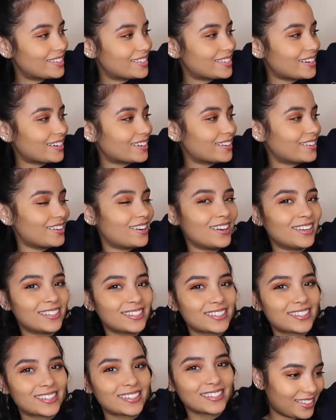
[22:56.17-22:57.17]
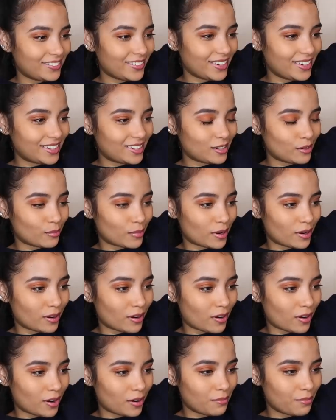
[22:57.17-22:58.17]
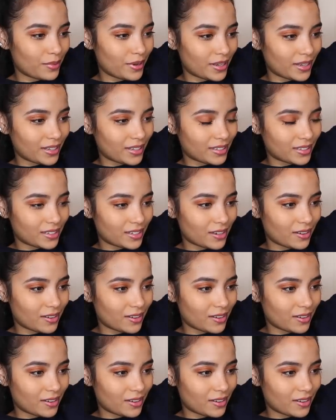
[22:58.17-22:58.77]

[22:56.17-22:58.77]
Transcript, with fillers: circles to make sure my armpit is